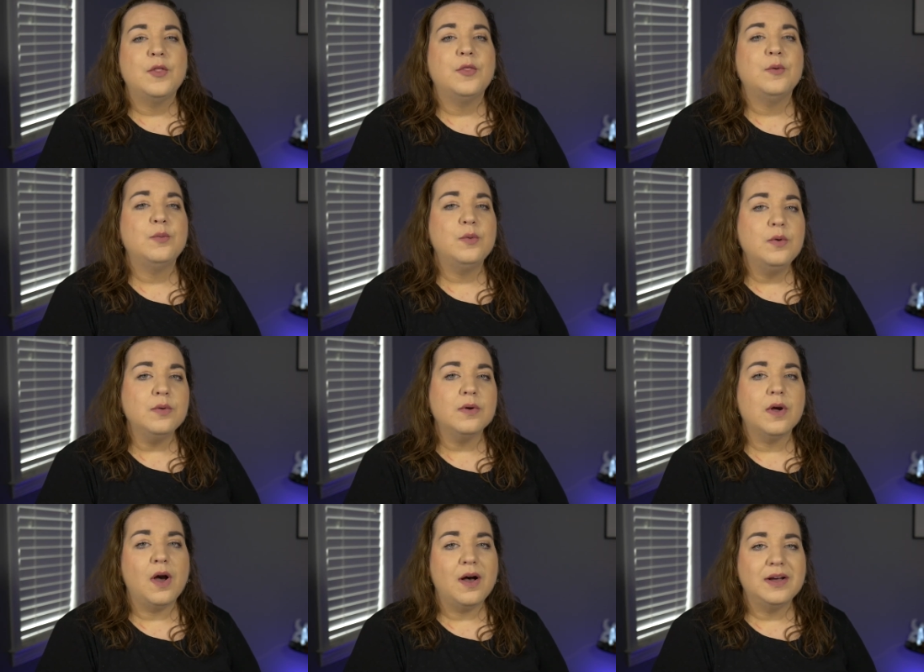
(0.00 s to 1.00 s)
The root
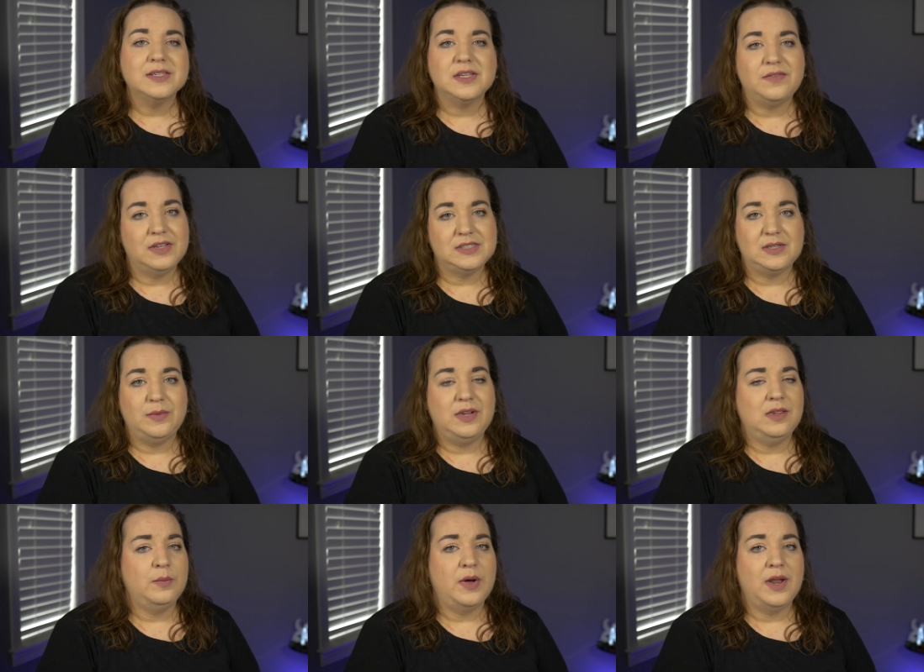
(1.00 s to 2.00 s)
cause of histamine in
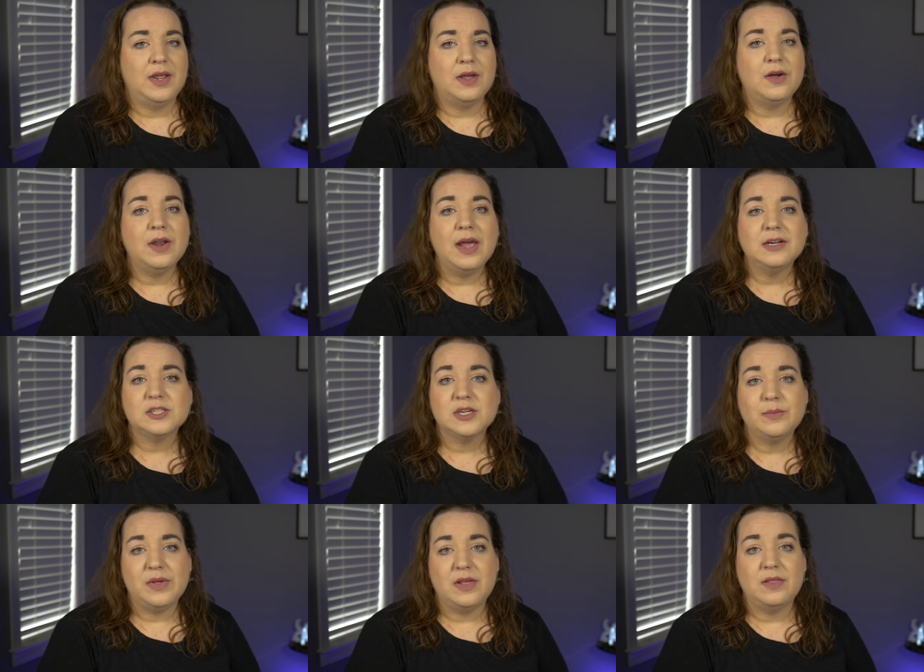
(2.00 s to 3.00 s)
the body could actually
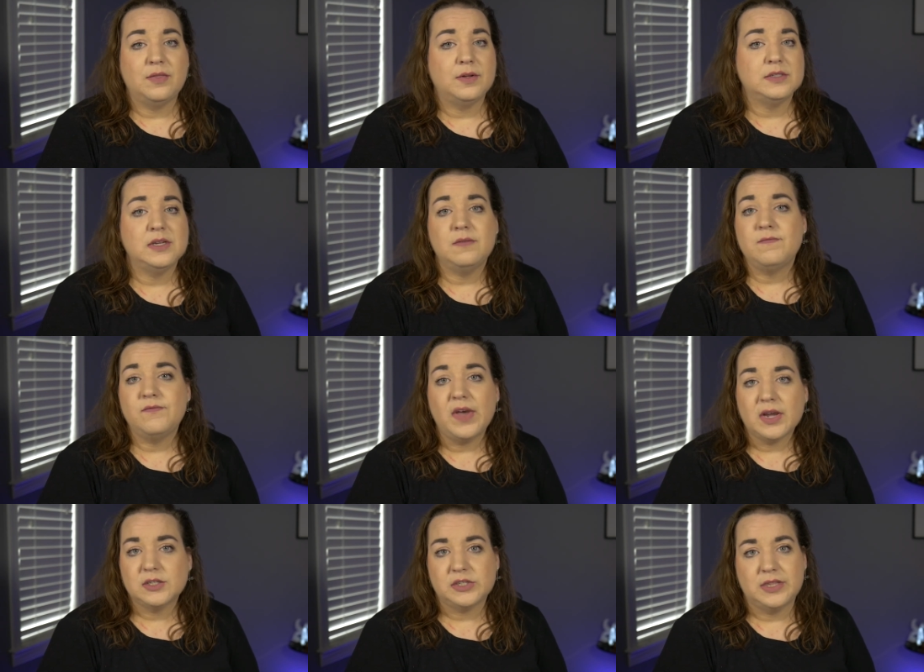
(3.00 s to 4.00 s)
be that there's an
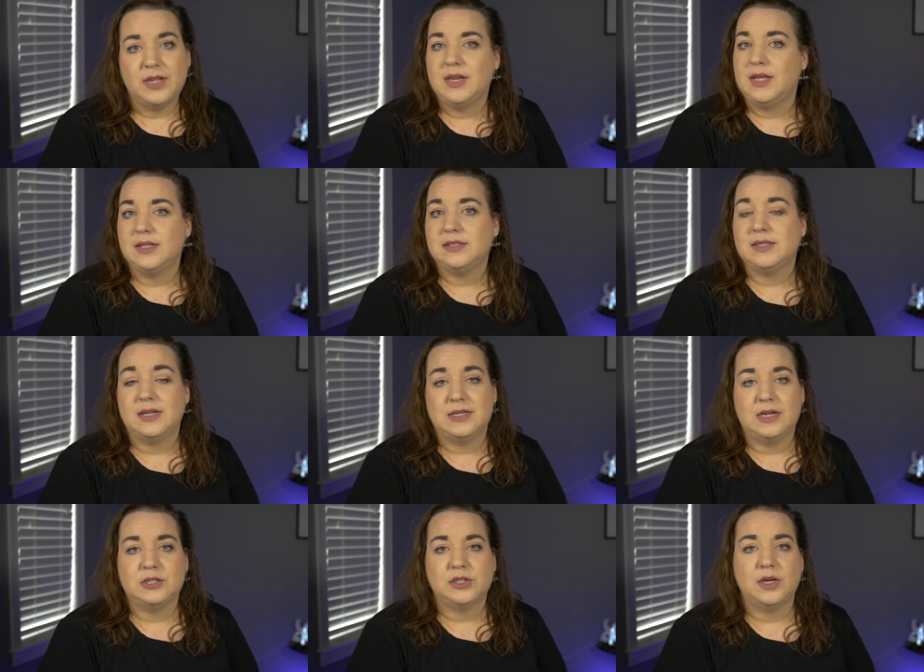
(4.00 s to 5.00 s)
infection that needs
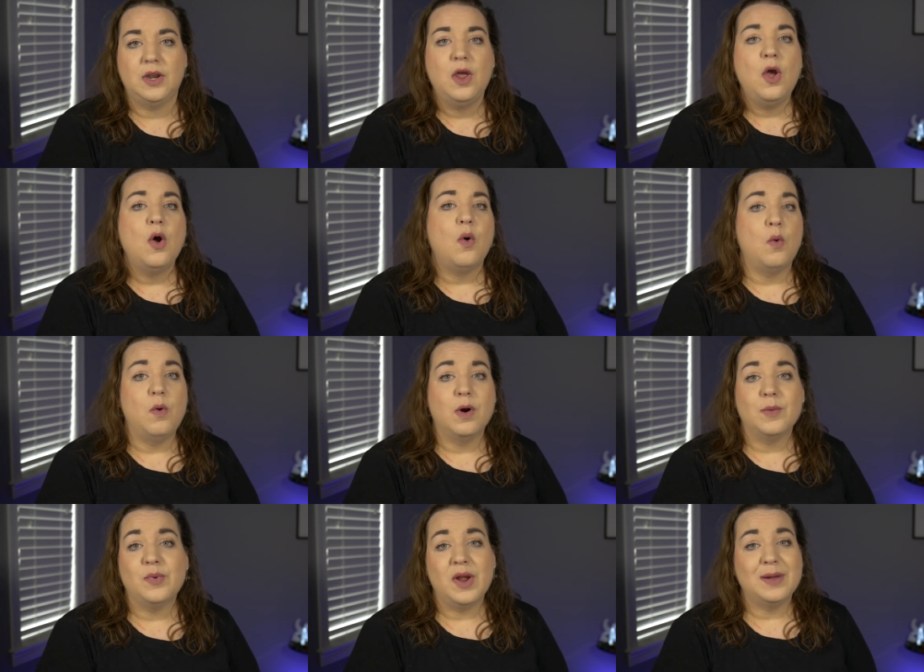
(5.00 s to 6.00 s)
attention,
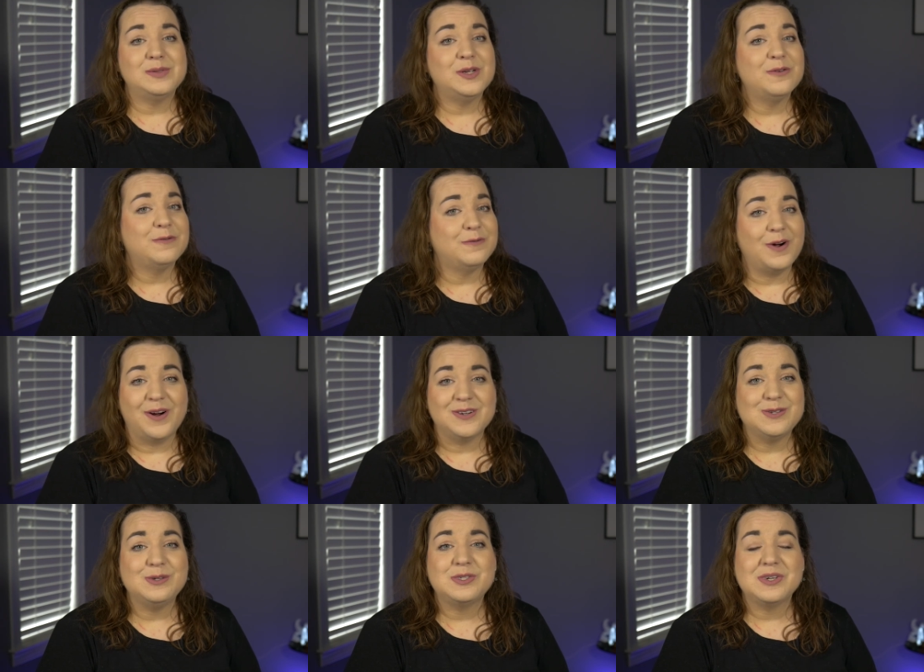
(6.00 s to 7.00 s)
or perhaps you're far
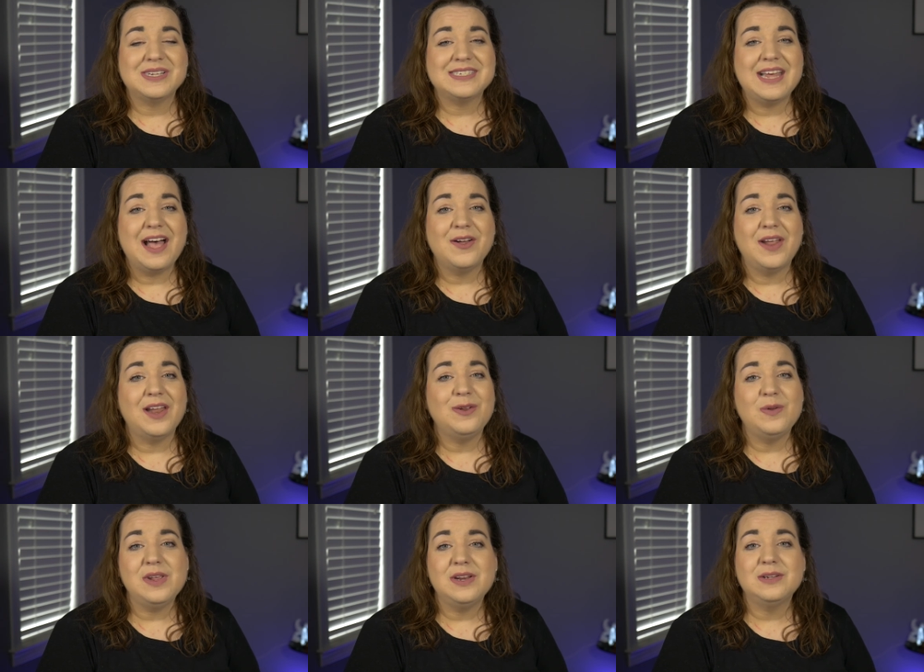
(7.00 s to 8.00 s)
too stressed out and
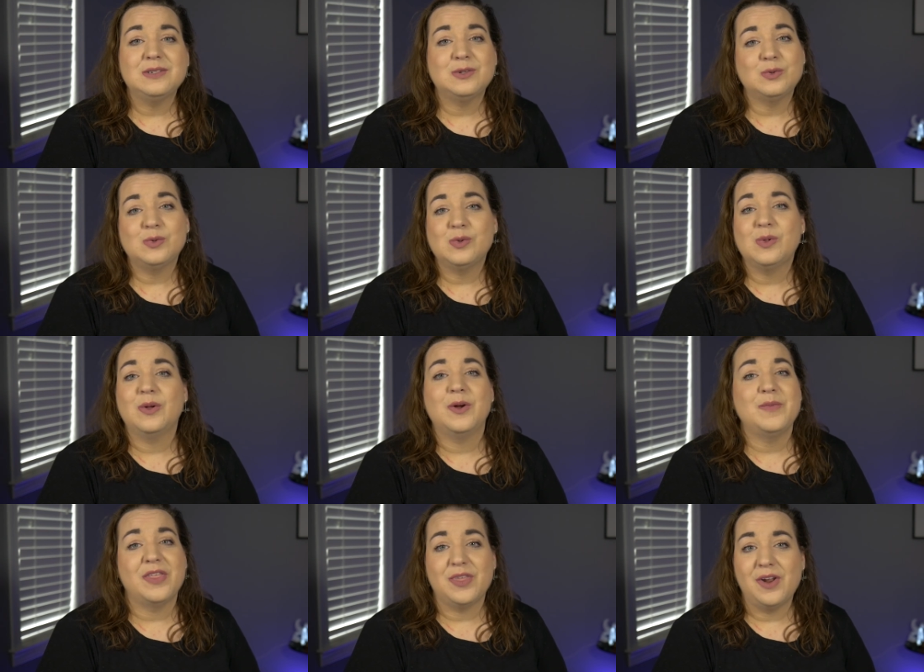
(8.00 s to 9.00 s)
you need a tool or
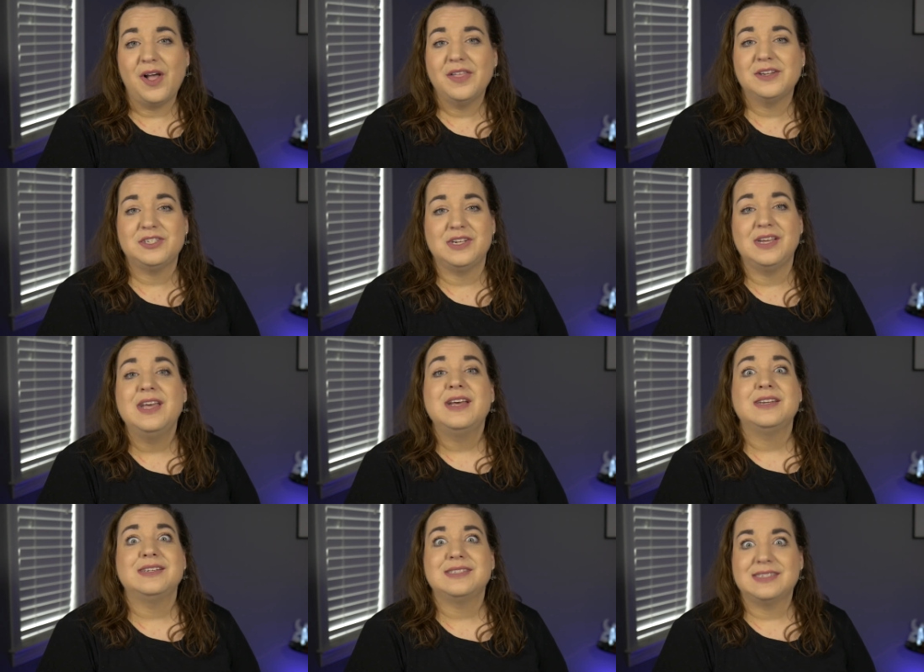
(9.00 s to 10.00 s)
methodology
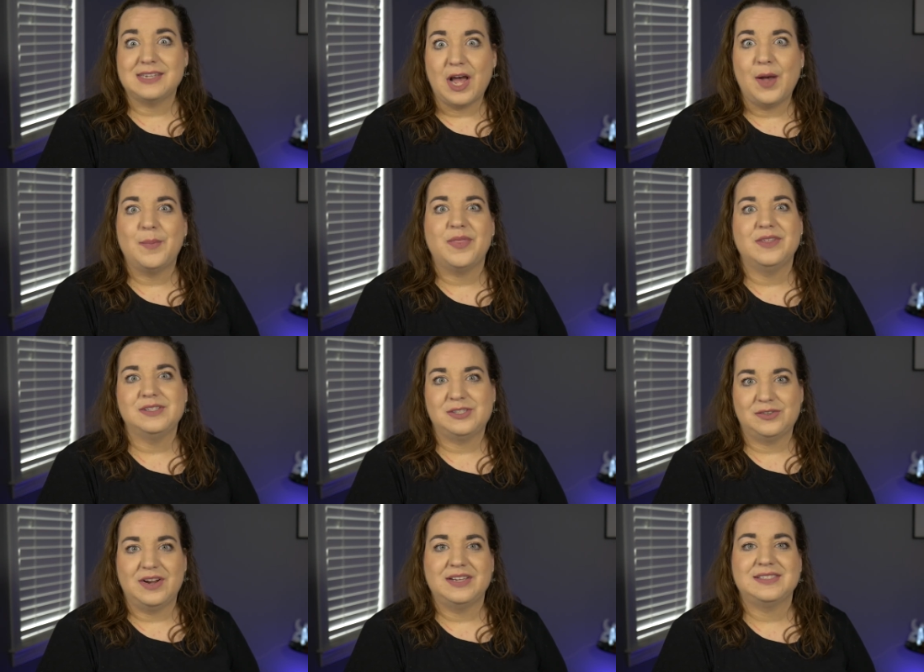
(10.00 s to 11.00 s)
to stop the
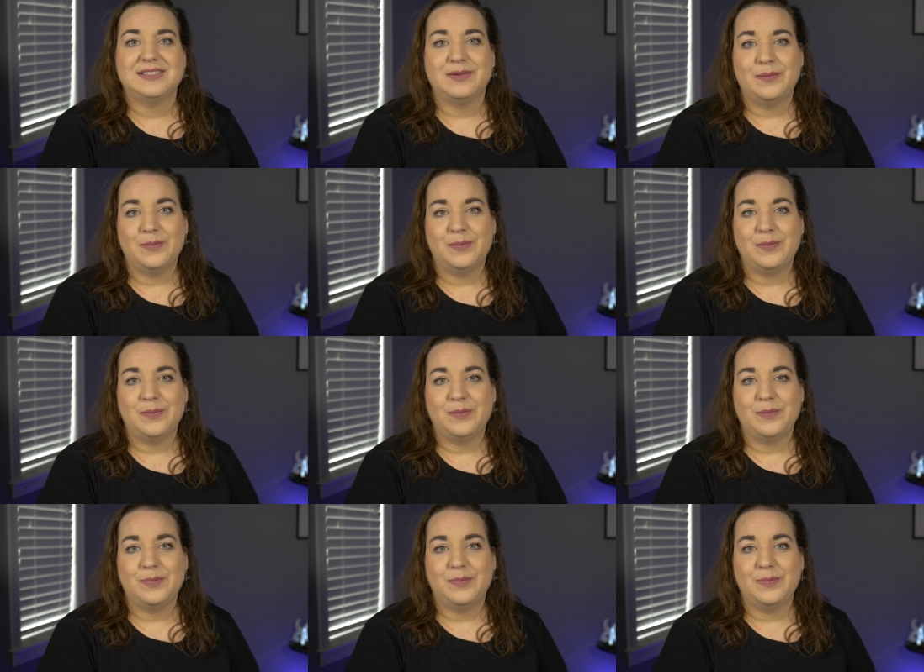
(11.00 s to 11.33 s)
stress